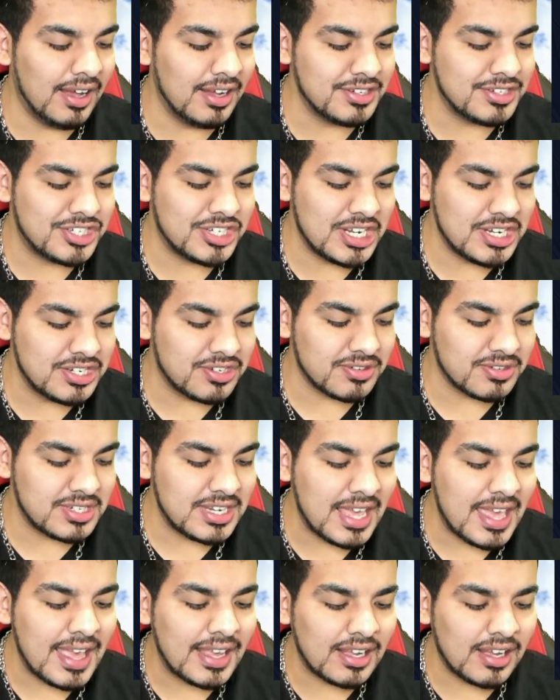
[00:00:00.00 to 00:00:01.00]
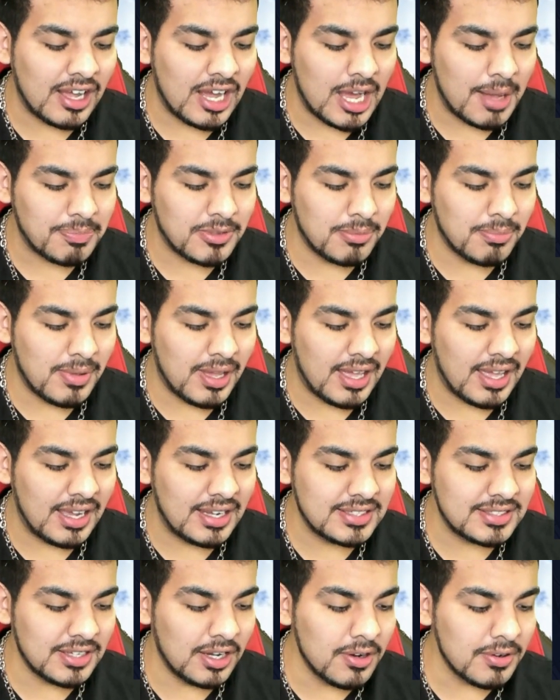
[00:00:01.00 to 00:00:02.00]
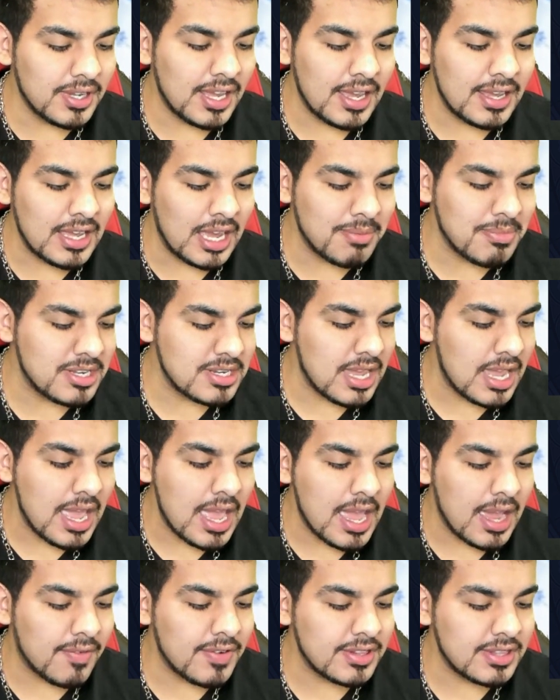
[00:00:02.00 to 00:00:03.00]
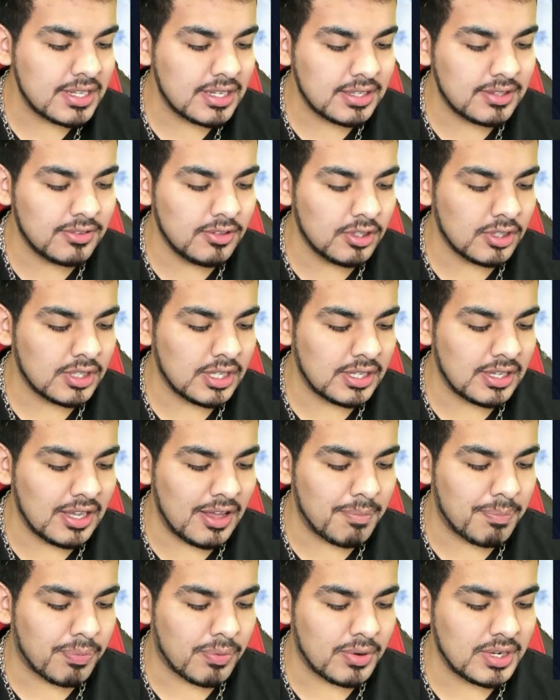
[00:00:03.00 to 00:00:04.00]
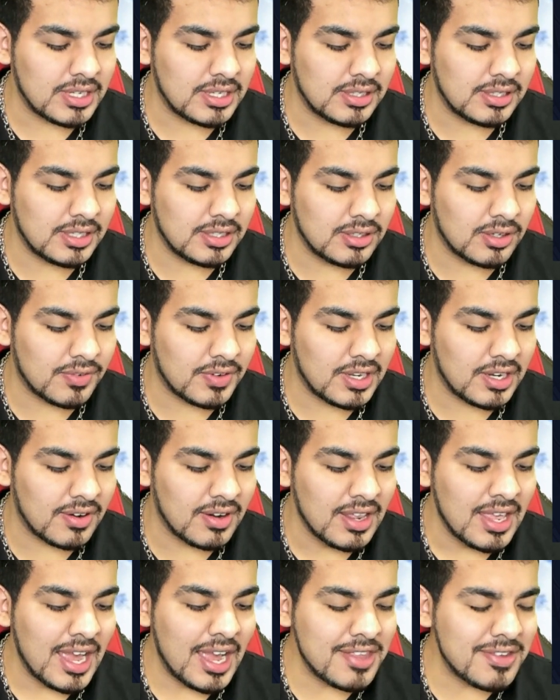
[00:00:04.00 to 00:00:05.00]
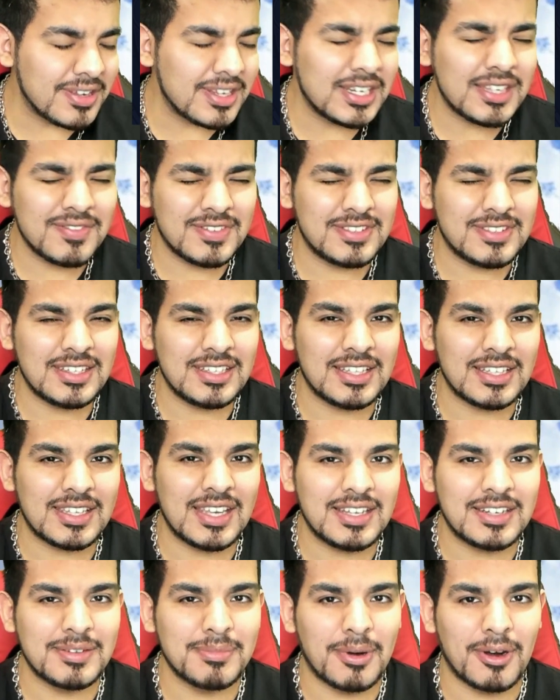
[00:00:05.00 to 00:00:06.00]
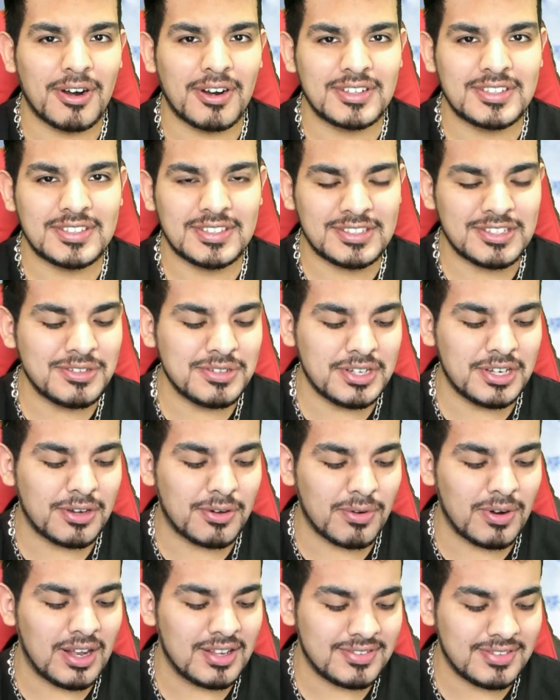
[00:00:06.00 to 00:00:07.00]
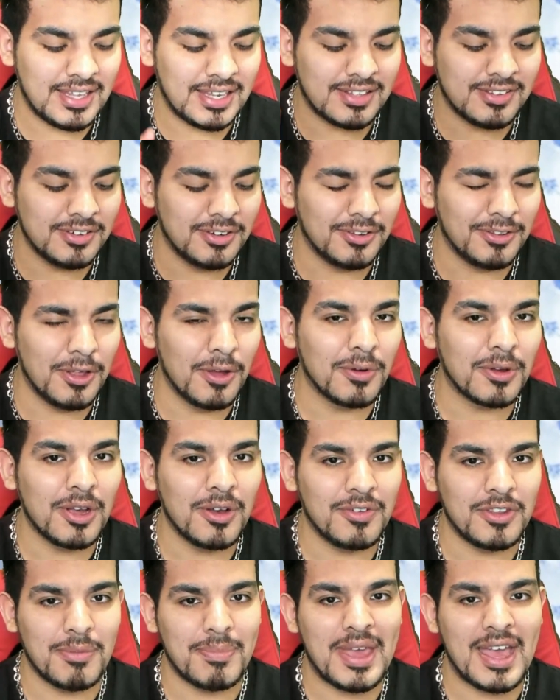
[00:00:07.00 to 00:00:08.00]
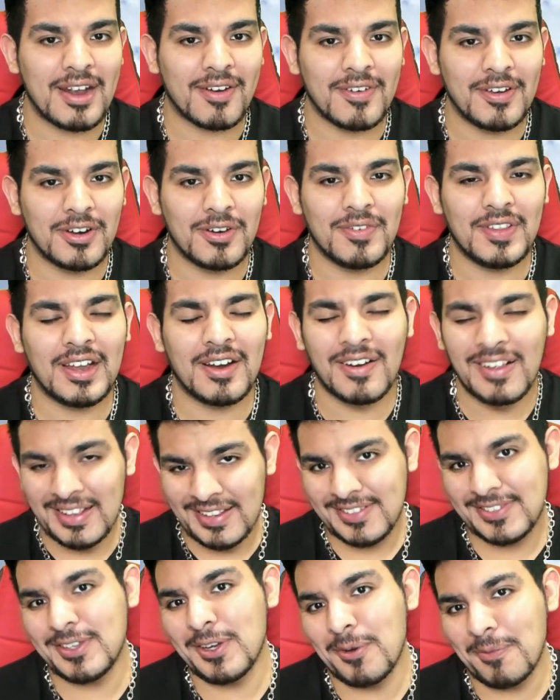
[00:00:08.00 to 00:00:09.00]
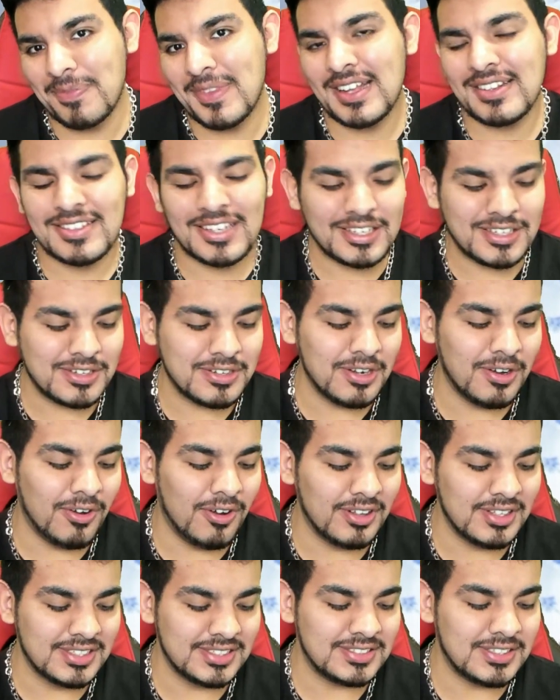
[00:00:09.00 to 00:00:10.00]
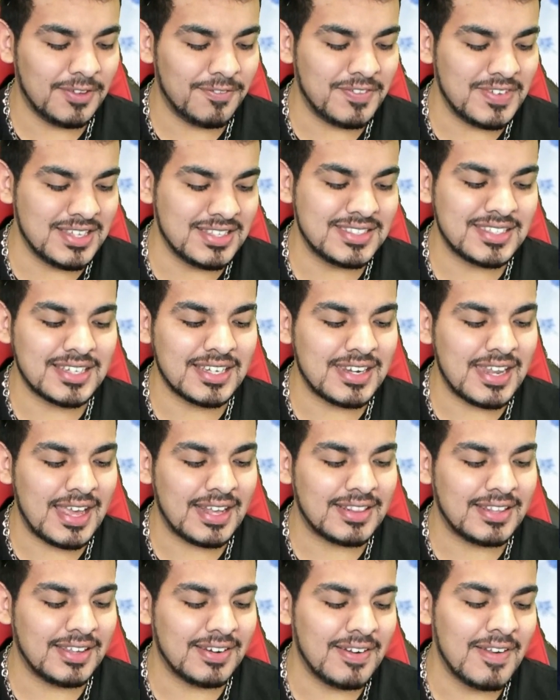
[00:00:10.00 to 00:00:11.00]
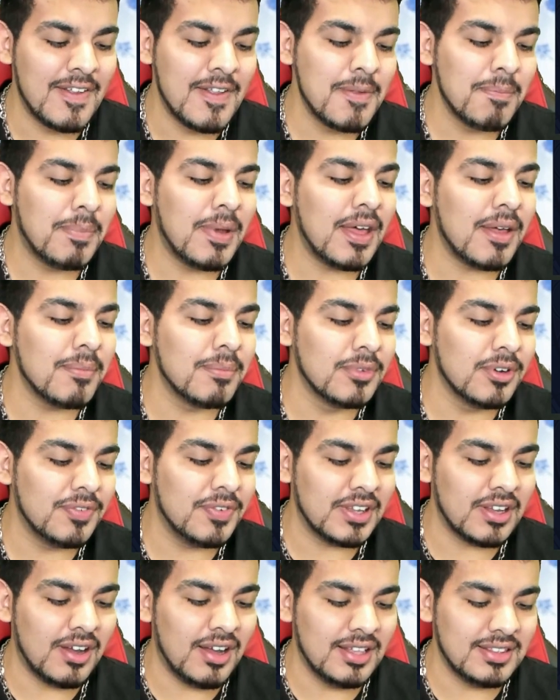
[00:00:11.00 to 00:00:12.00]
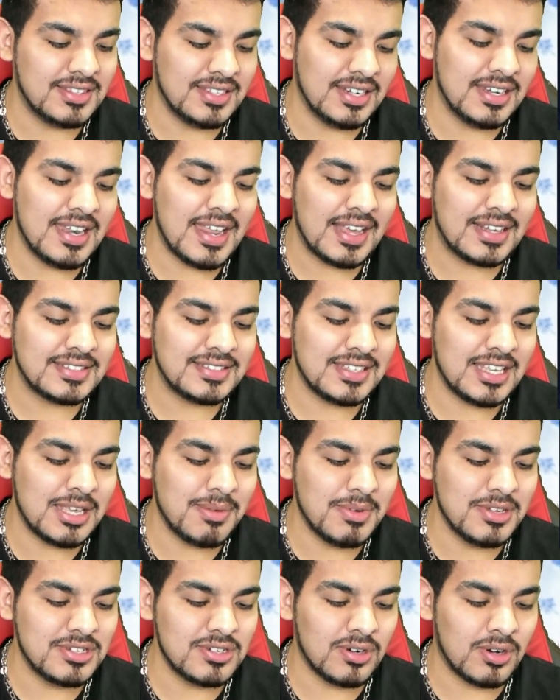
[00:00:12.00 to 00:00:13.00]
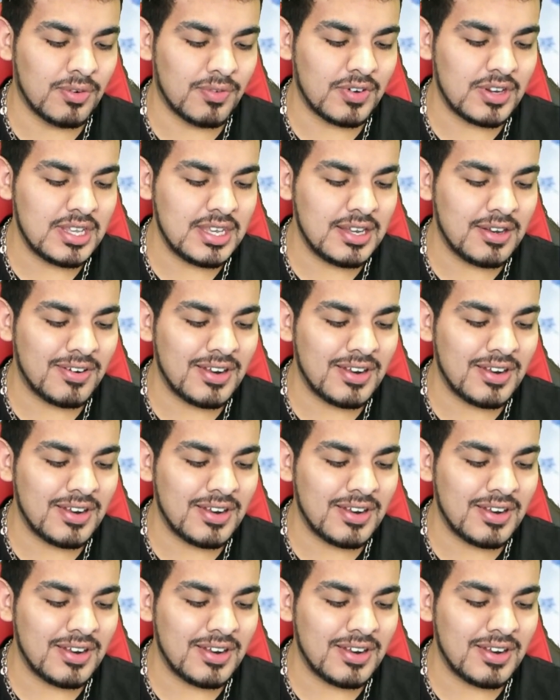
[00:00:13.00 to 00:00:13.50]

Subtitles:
Change your deck, optimize. Okay, I mean, yeah, everything is looking pretty clean over here. And you can even see the Kingdom Hearts Union Cross like little logo in the background over there. So that's how you know all this stuff is connected. But moving on to the next image over here.